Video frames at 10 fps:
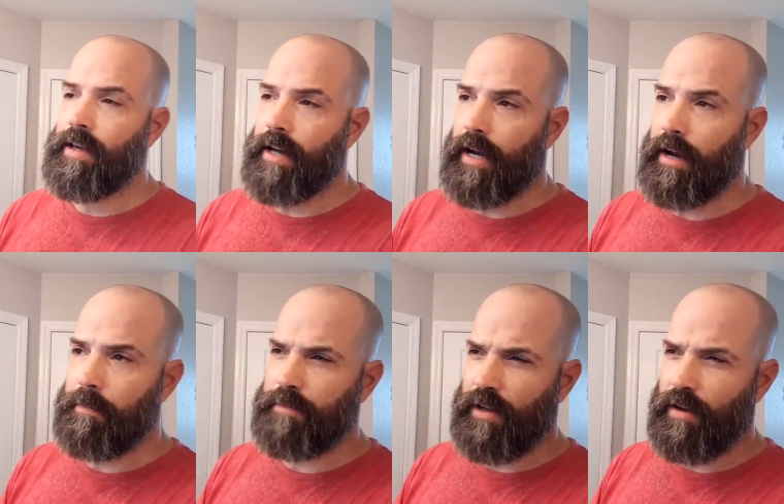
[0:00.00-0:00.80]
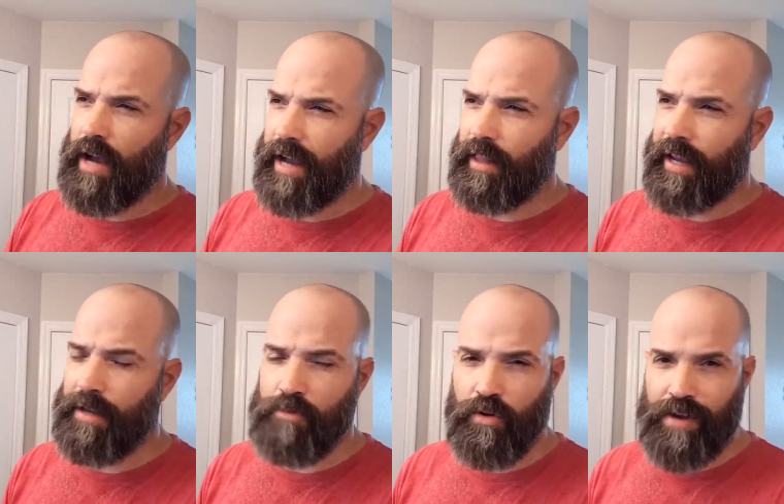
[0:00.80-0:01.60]
Um, I like
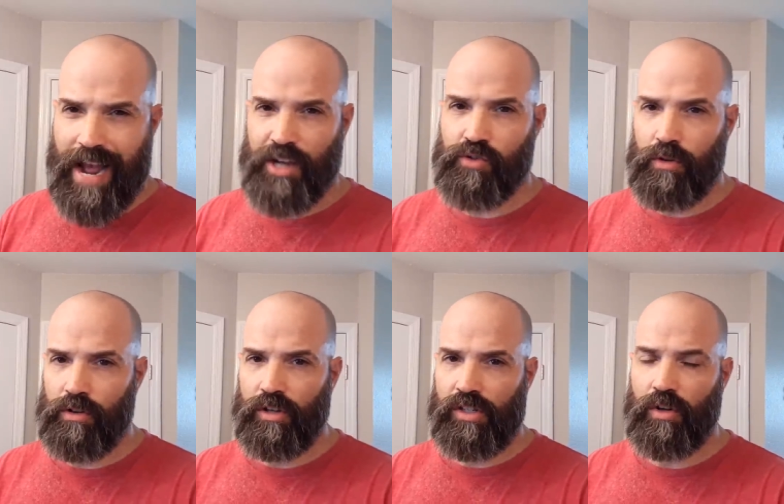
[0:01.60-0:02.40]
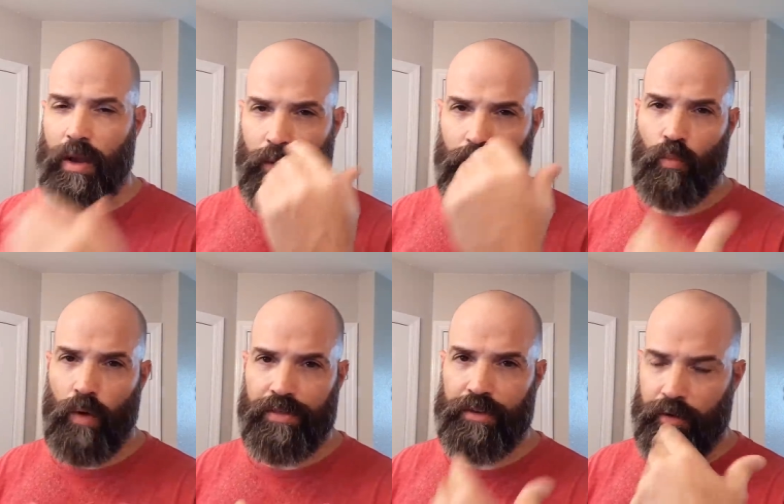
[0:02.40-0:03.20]
a more natural look, so I went
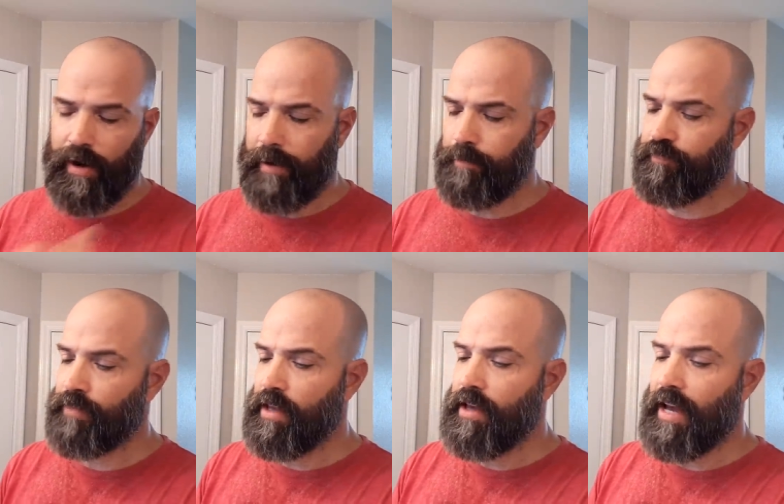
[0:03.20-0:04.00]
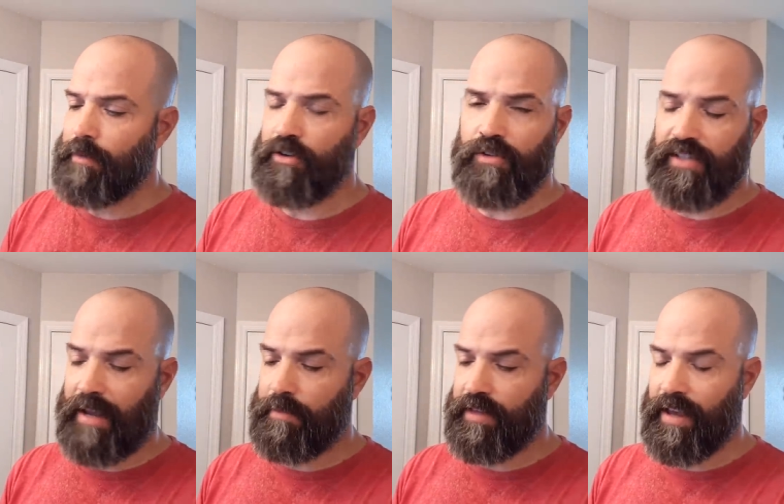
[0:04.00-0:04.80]
with the grain. I'm going to do the
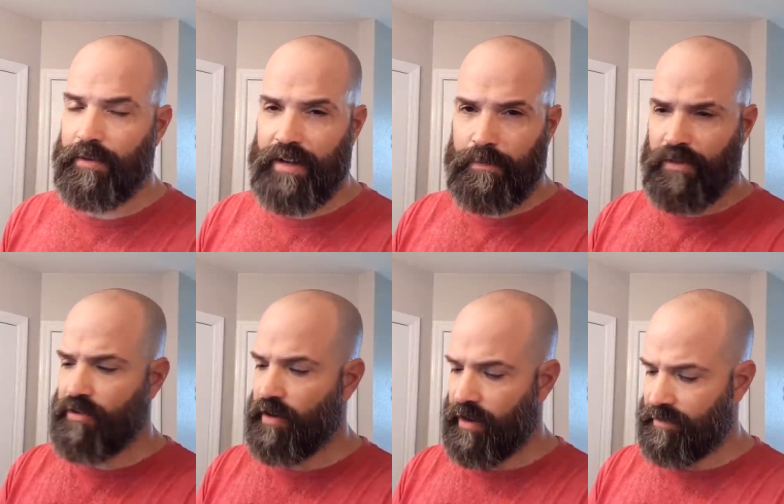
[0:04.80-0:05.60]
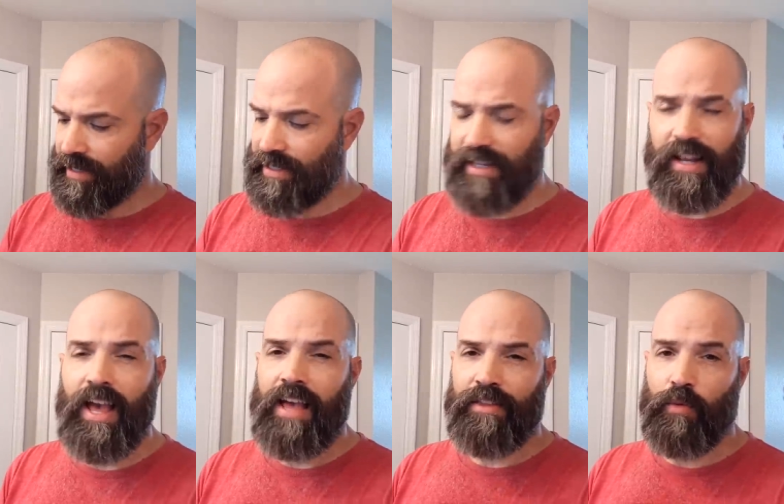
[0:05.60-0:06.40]
same thing with the number three. Like I
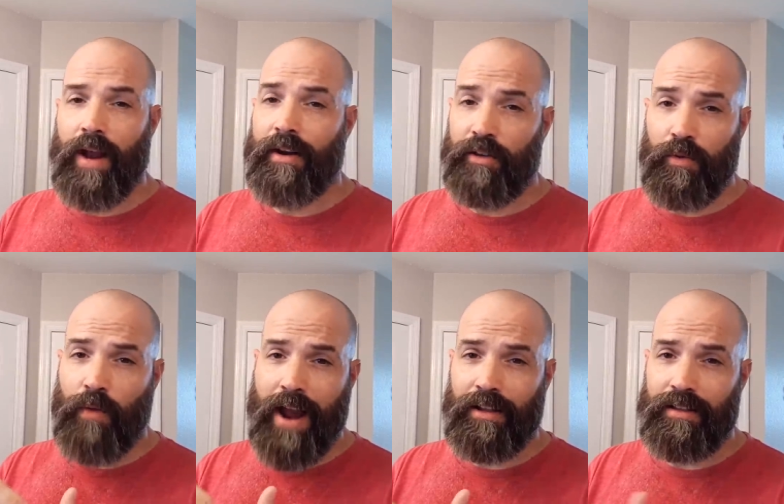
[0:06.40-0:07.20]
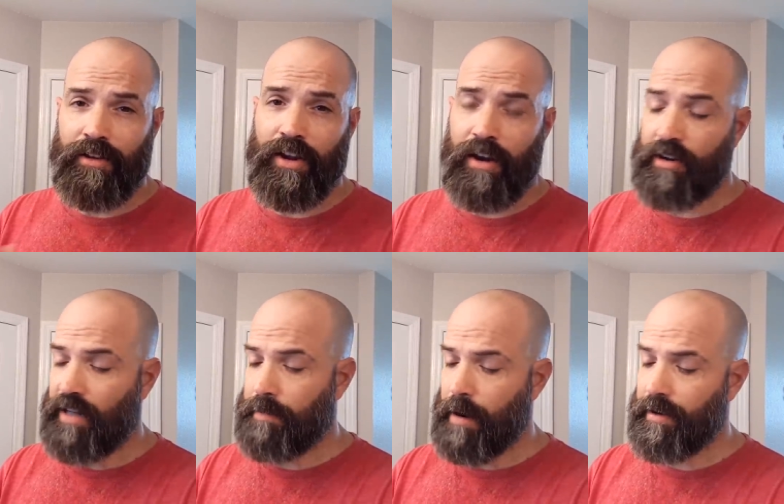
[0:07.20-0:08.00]
said, the, rat the rattling that you're hearing
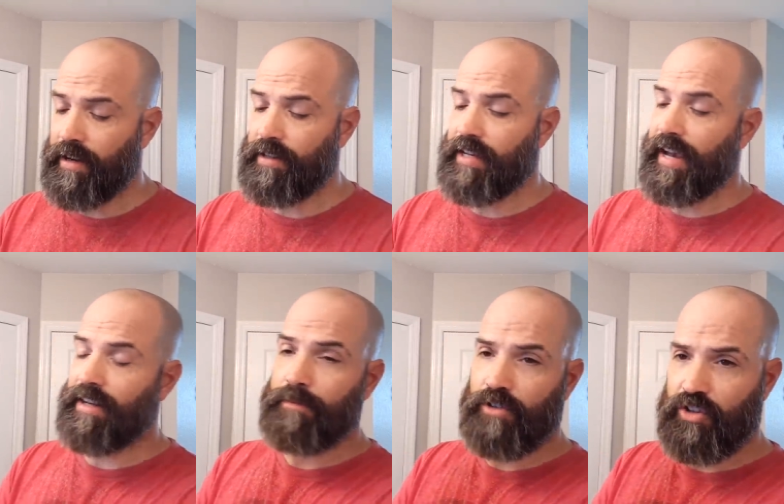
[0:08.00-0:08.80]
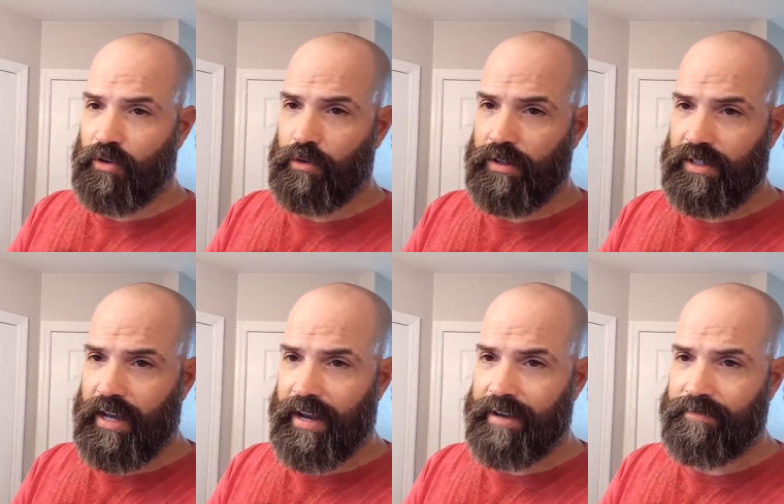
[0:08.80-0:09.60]
is I probably need to tighten up the screw on the
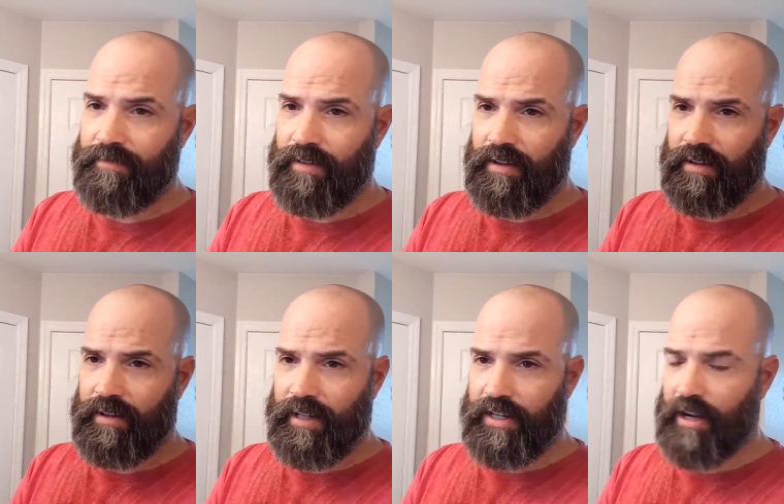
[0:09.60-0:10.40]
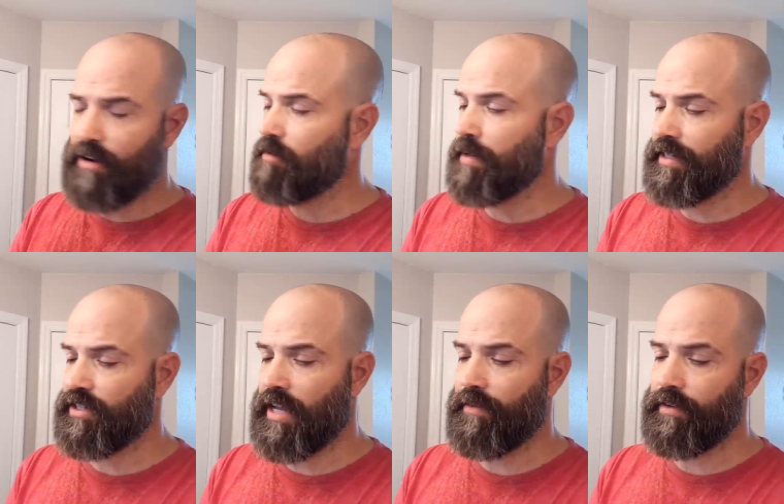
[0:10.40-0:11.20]
side. That's here, but I
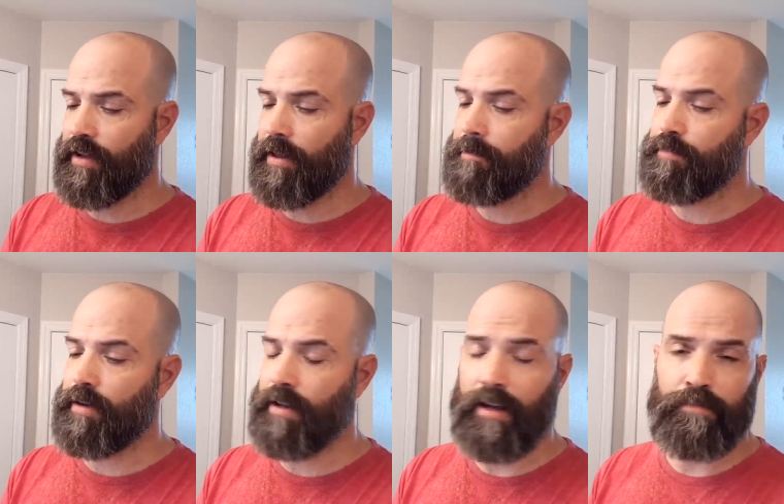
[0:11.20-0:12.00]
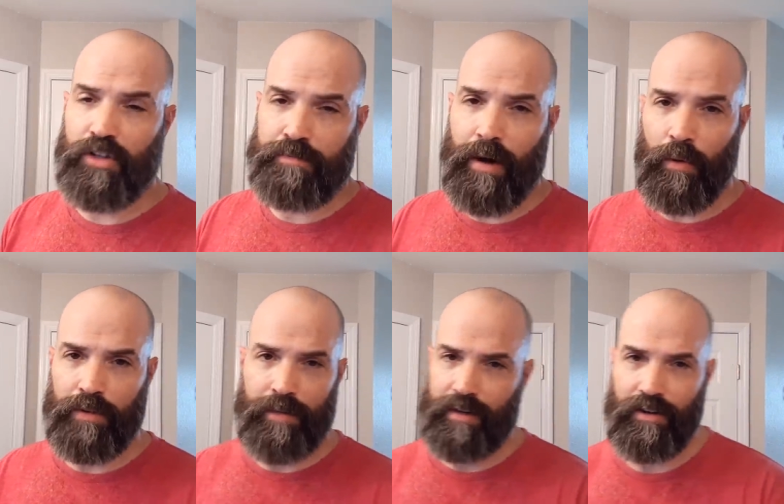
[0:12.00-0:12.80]
just haven't done it. But um, just bear
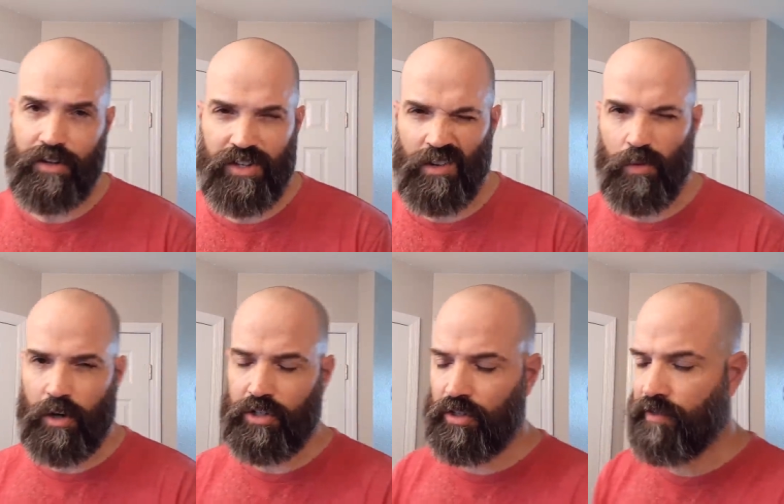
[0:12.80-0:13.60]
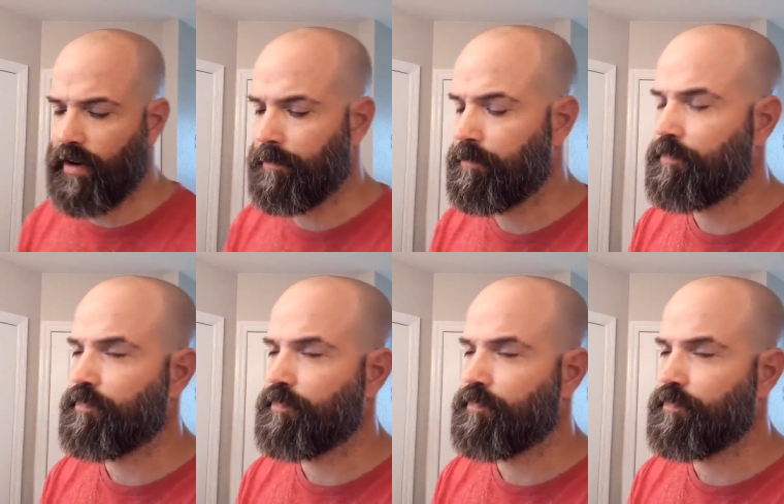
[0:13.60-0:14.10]
with me here. It still works just fine.